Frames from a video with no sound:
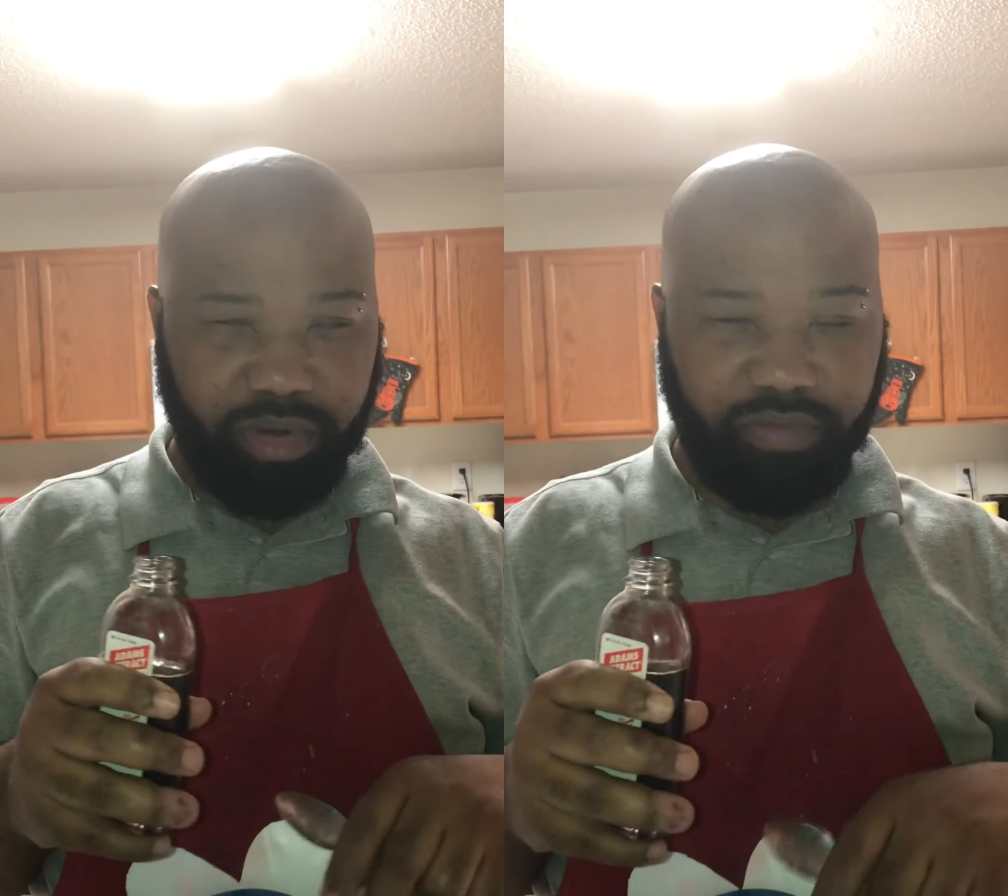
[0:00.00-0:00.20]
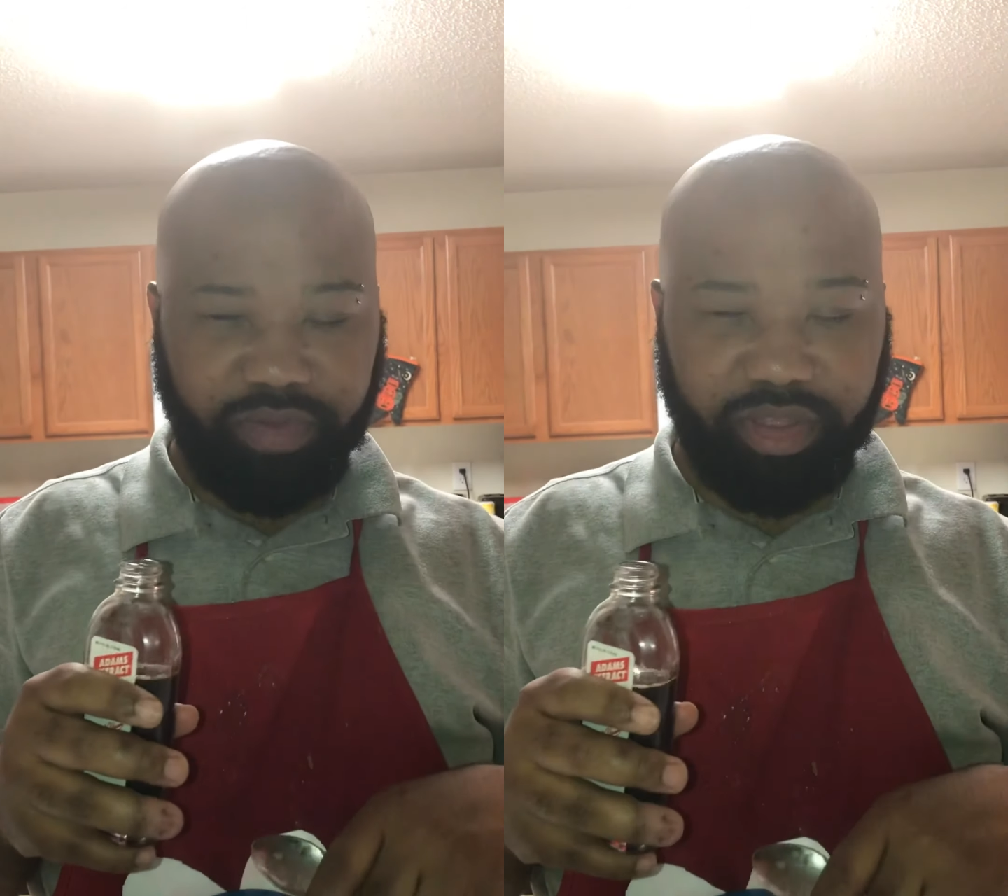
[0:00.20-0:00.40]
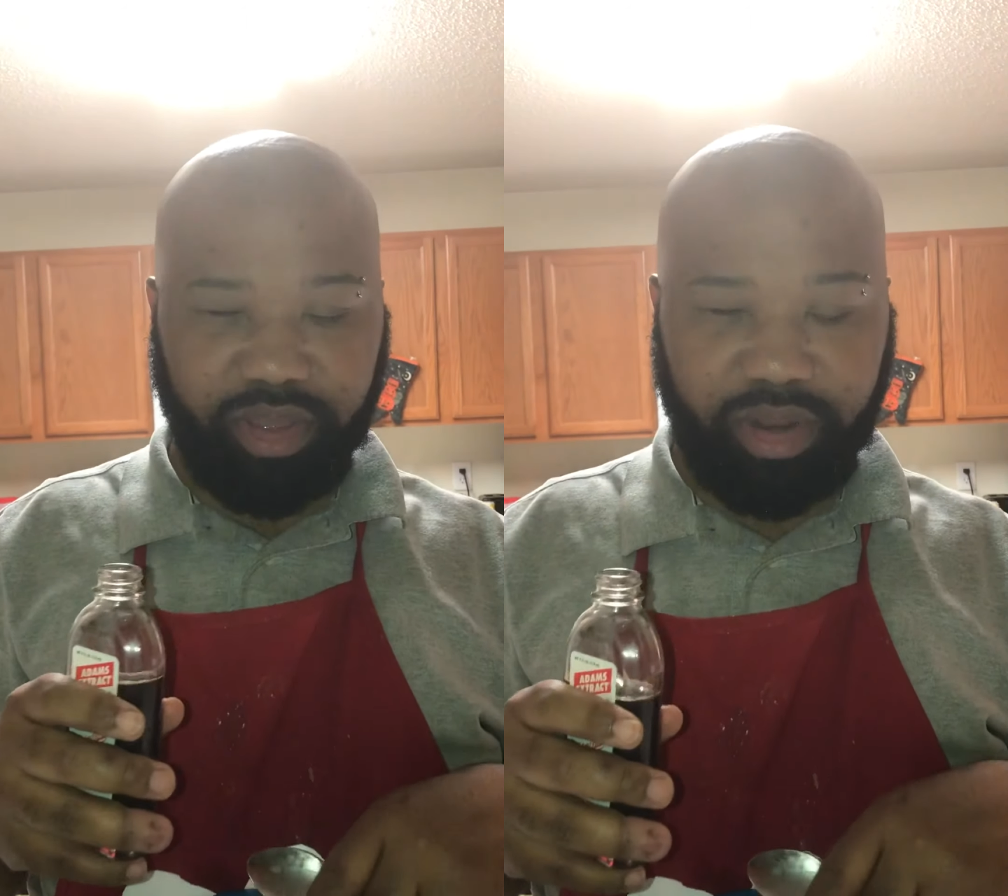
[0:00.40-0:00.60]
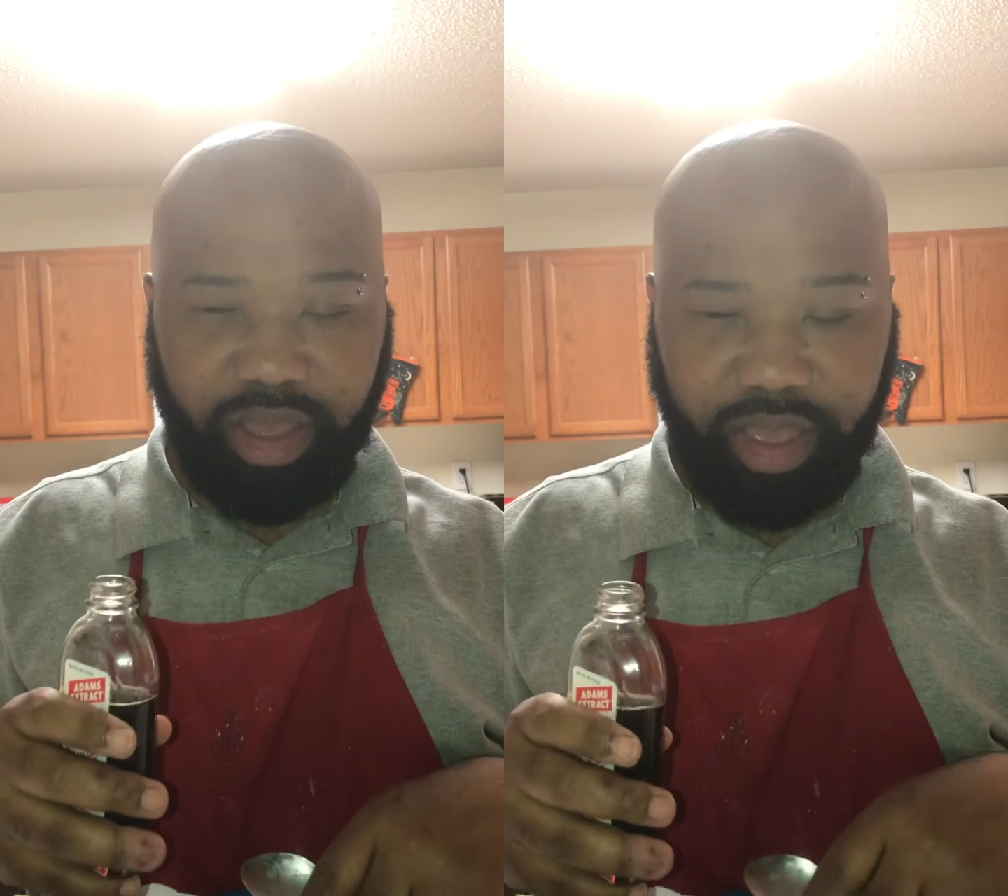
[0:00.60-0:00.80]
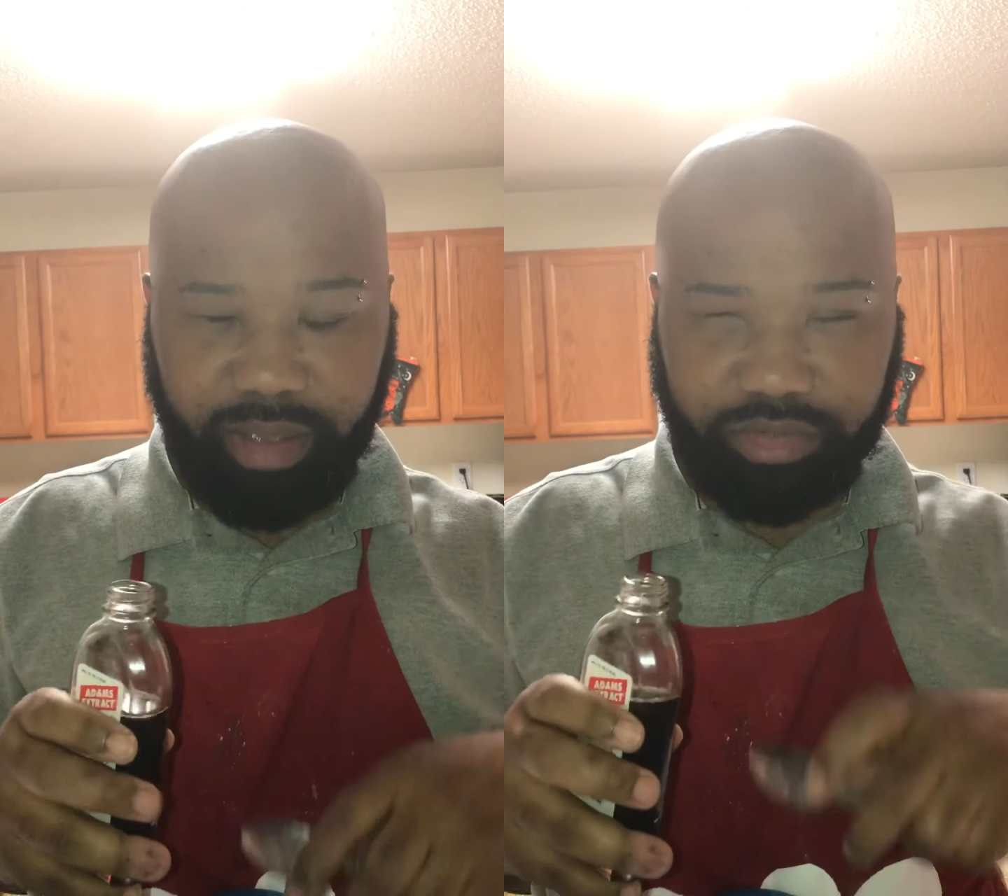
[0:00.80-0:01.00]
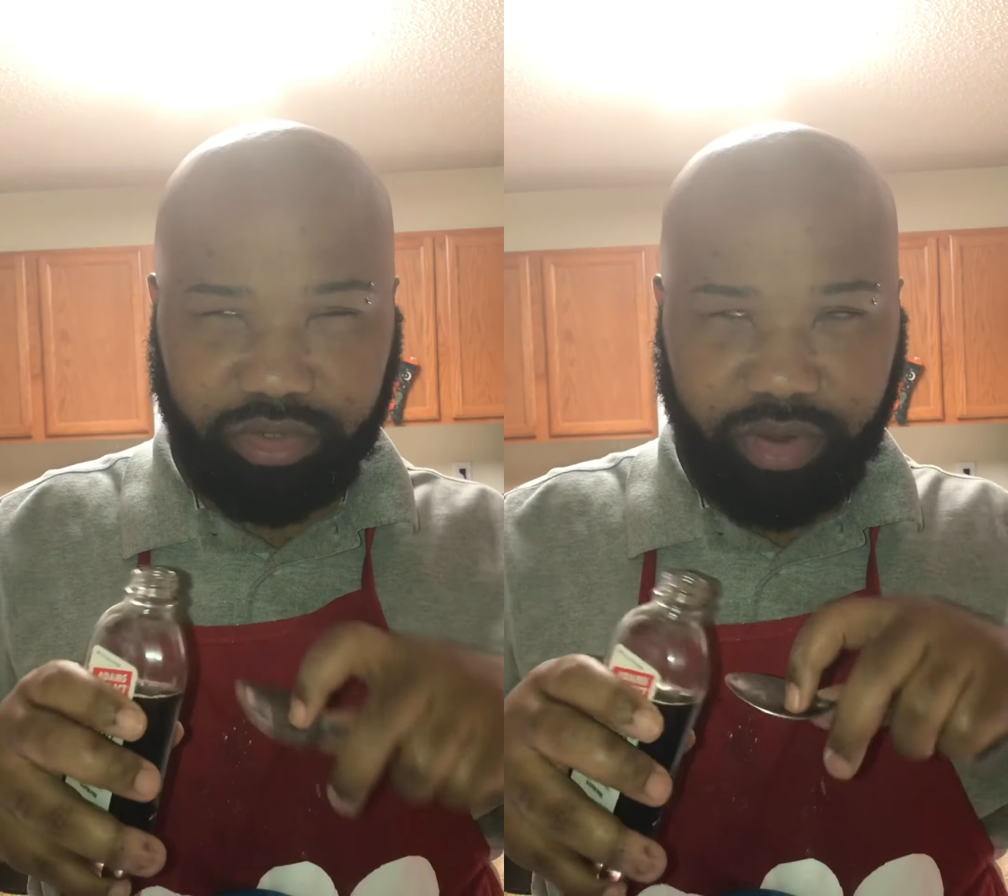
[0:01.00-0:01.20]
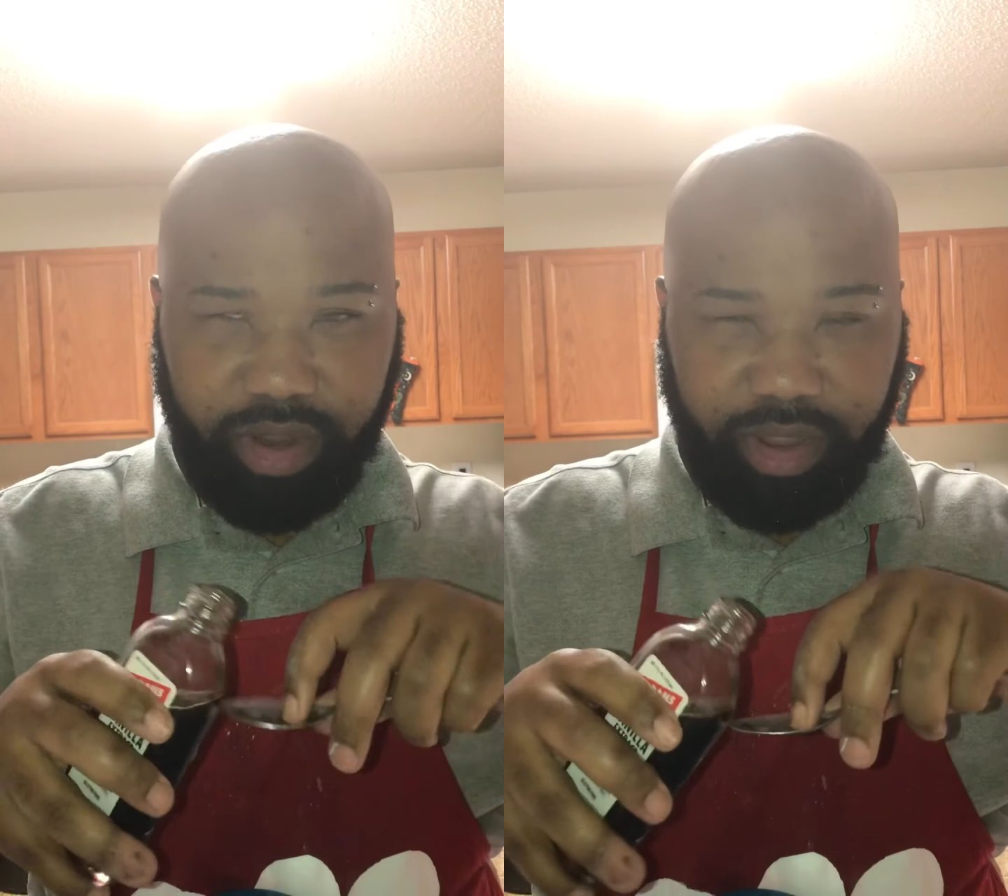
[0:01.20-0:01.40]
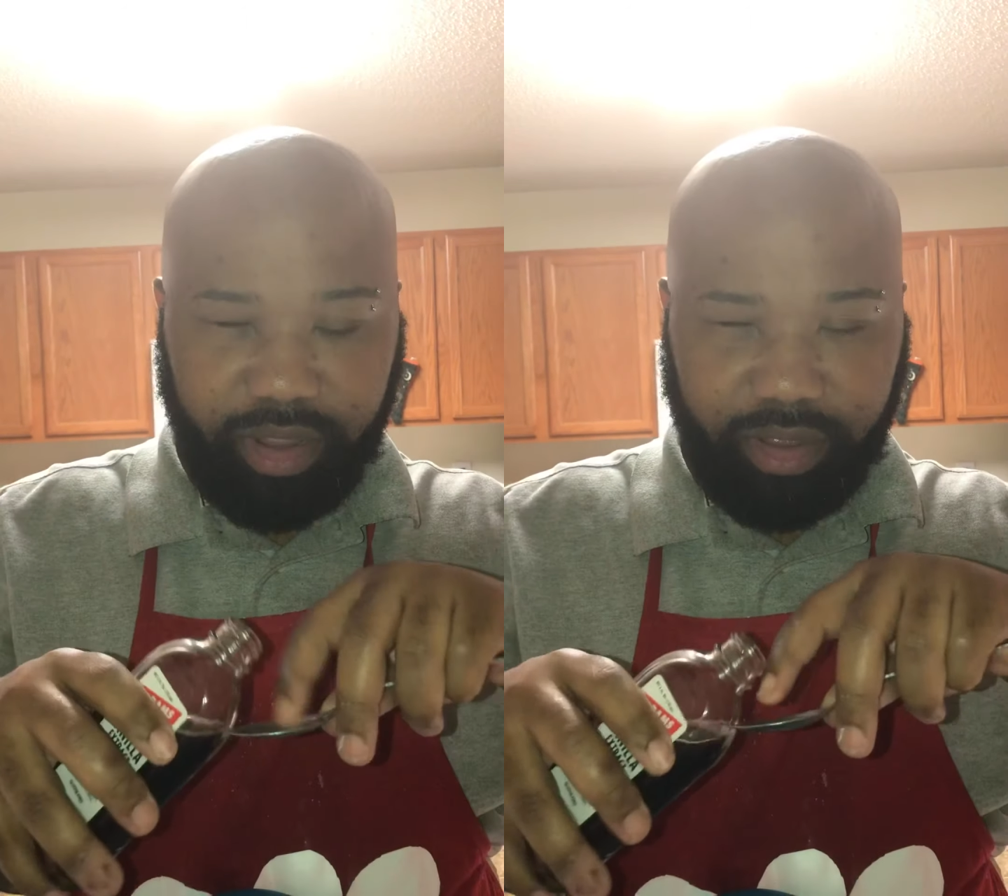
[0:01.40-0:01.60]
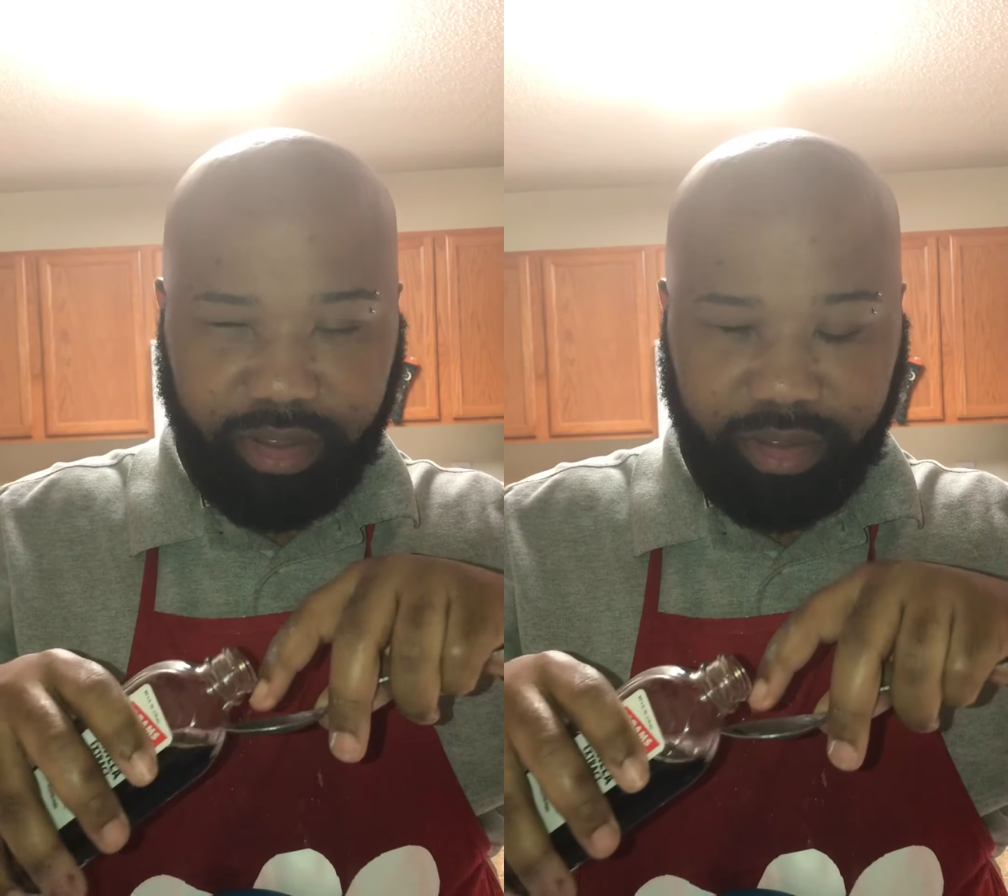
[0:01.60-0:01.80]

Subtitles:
of vanilla extract.